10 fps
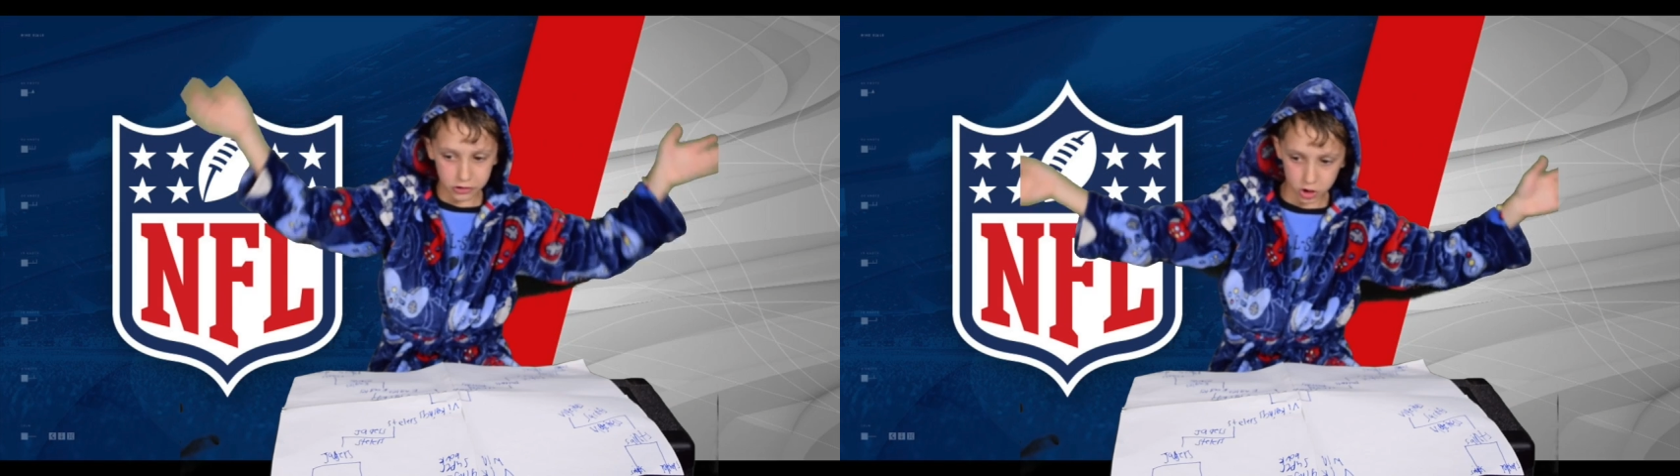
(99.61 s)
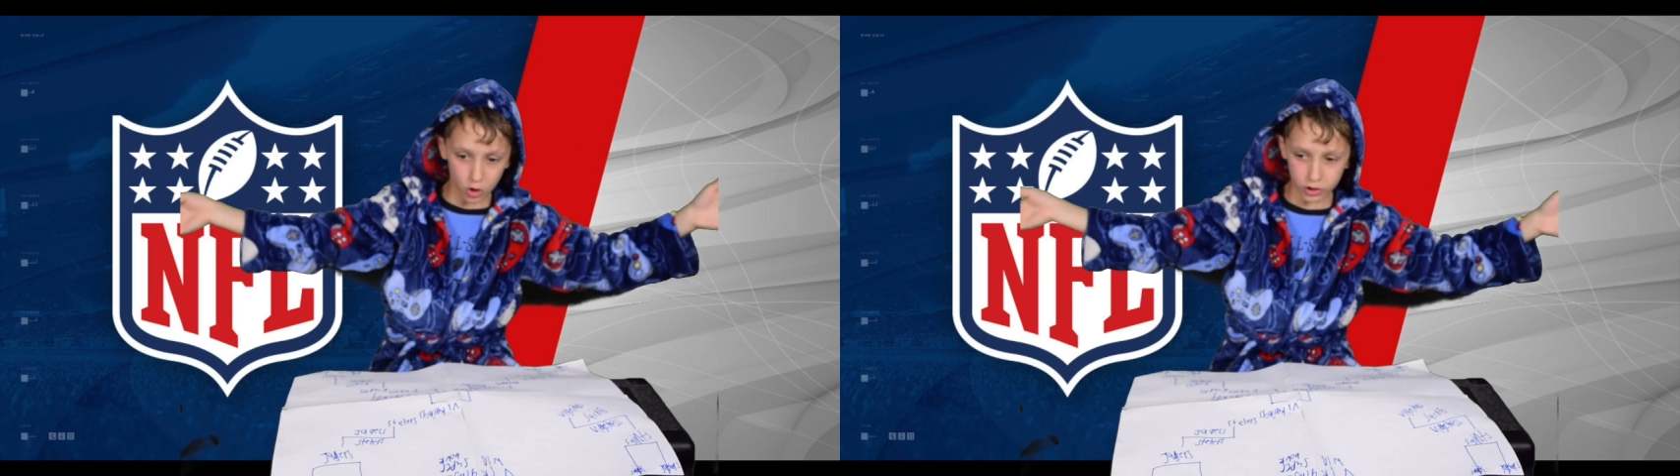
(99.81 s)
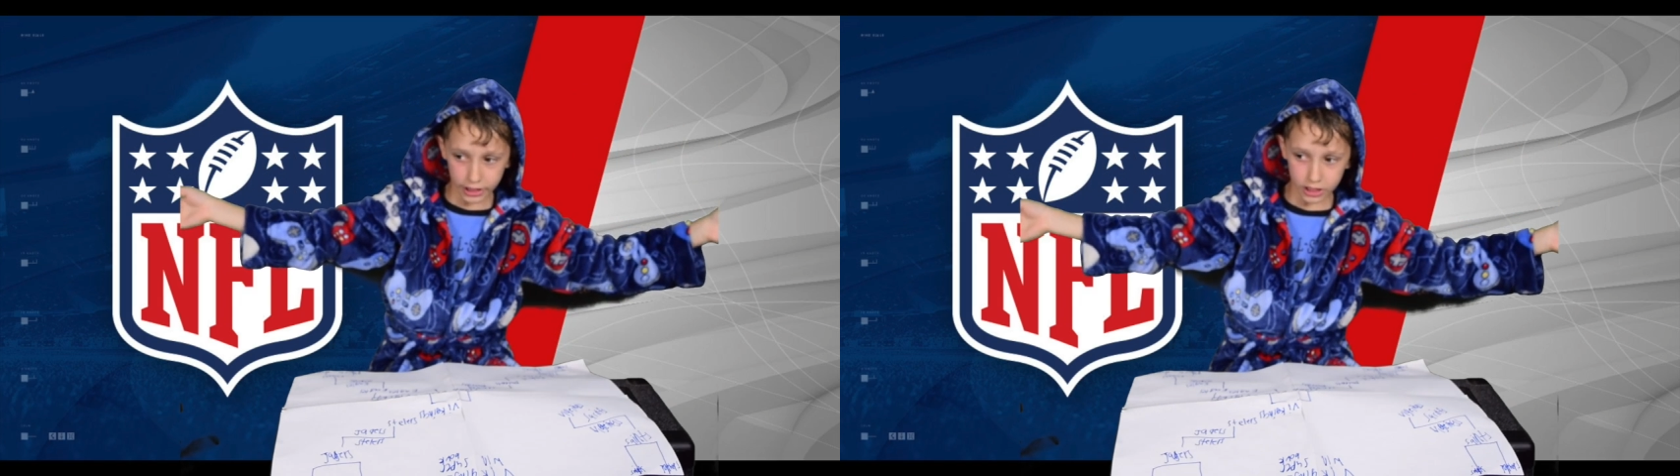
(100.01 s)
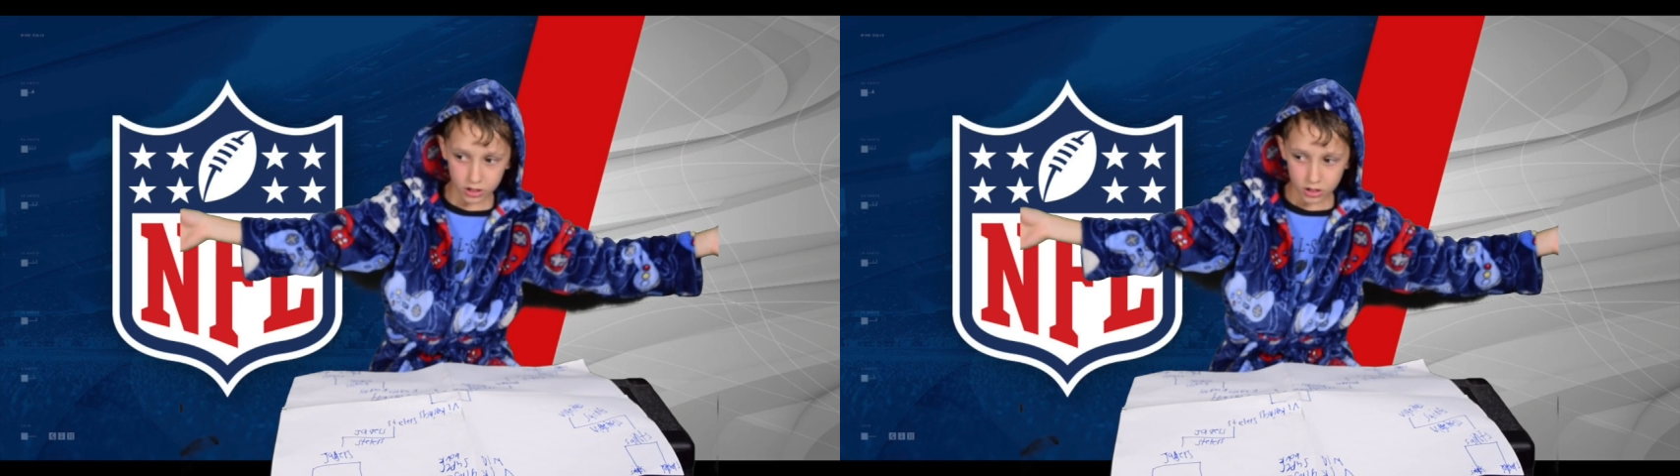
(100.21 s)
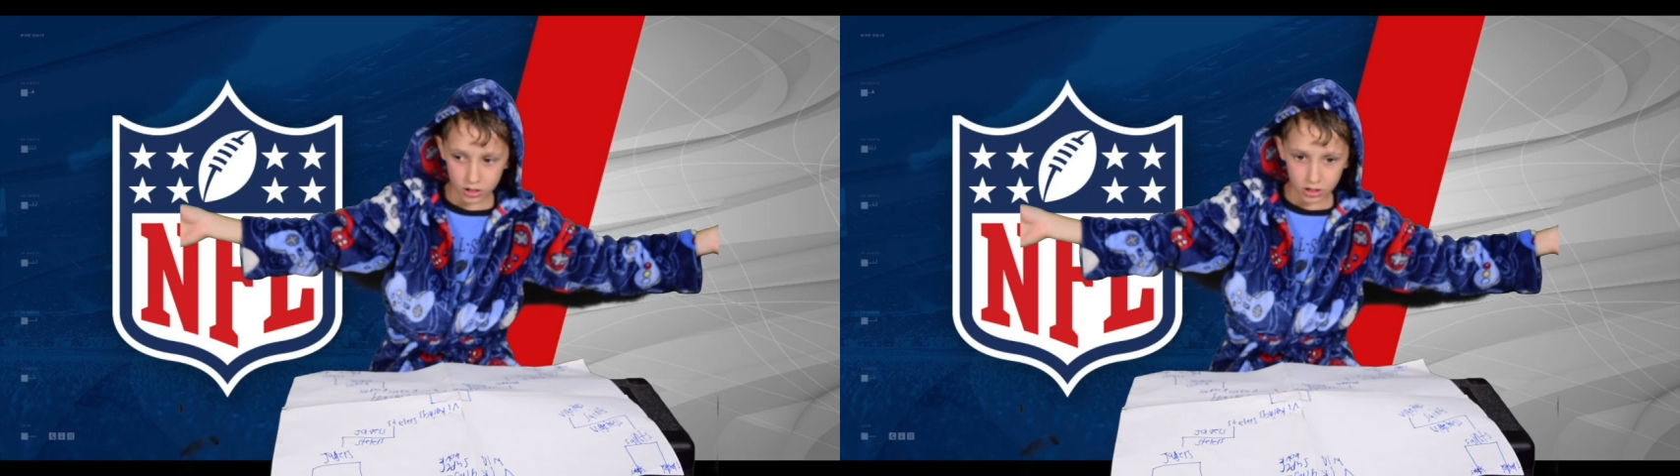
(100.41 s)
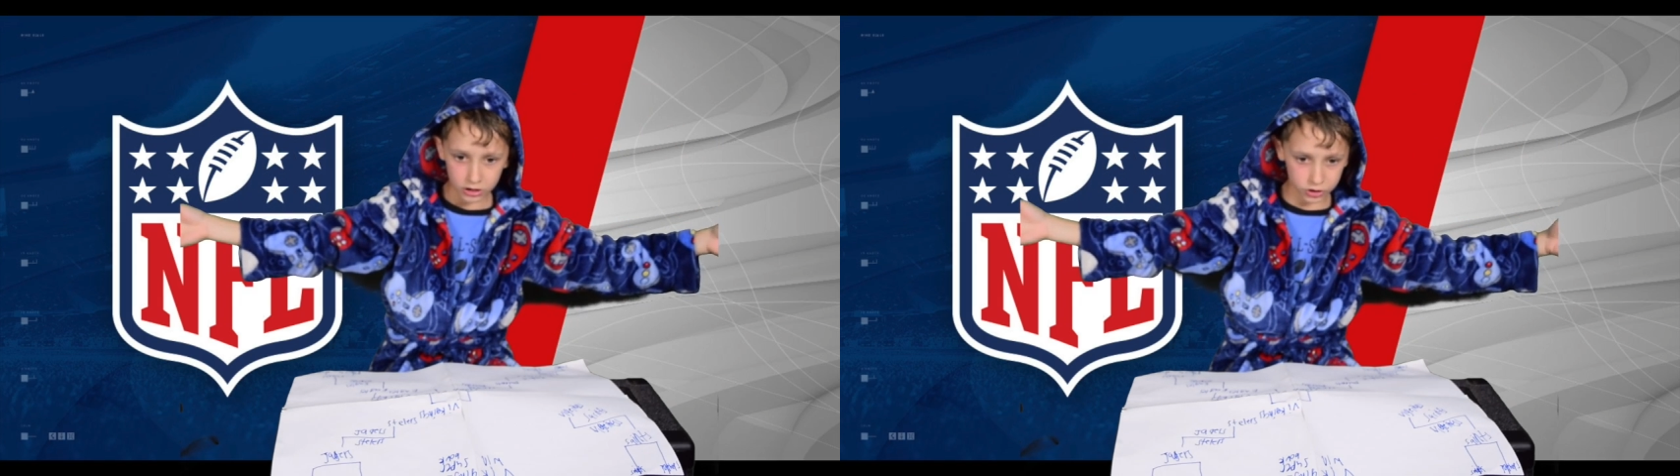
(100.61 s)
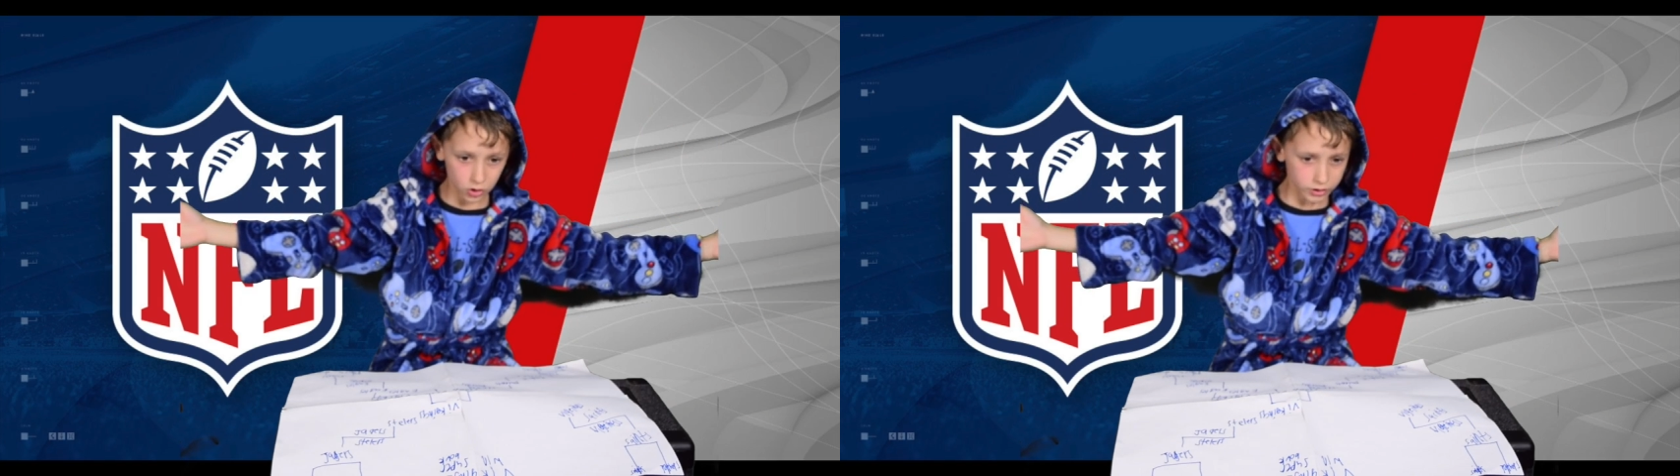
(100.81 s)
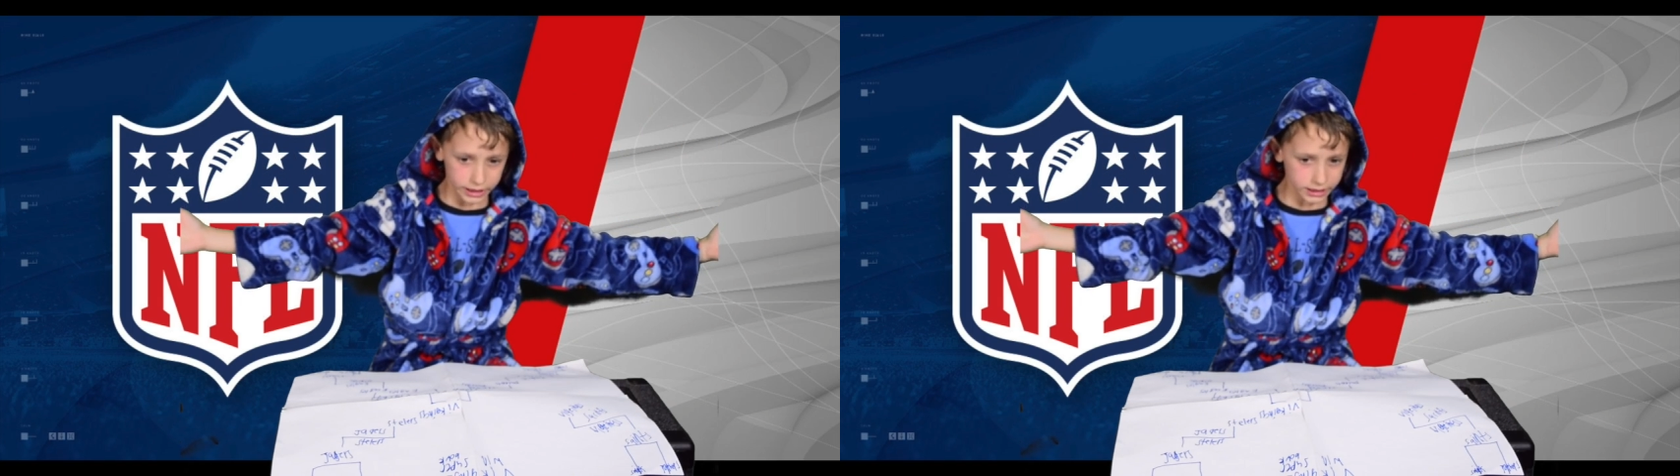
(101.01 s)

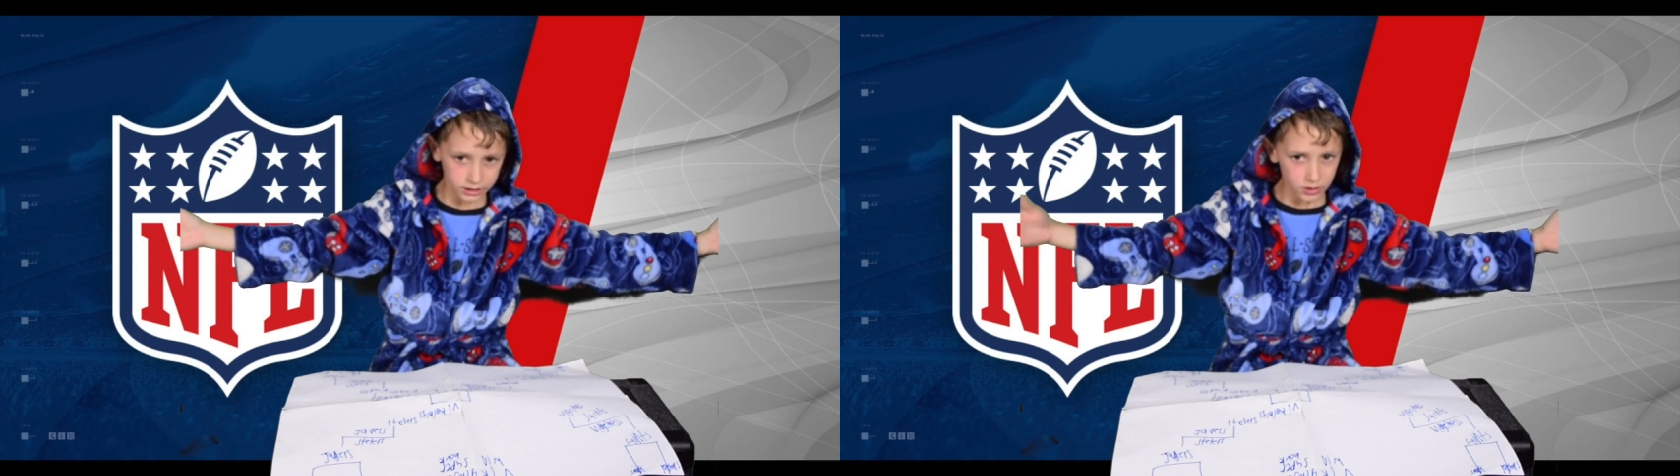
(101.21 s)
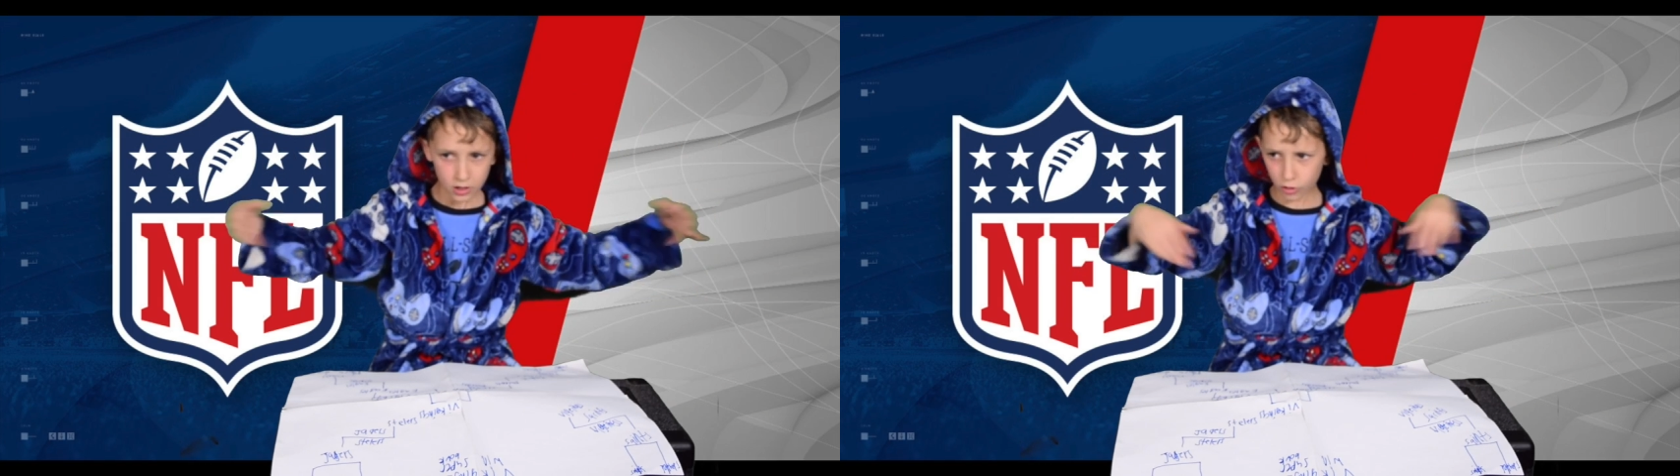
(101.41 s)
circus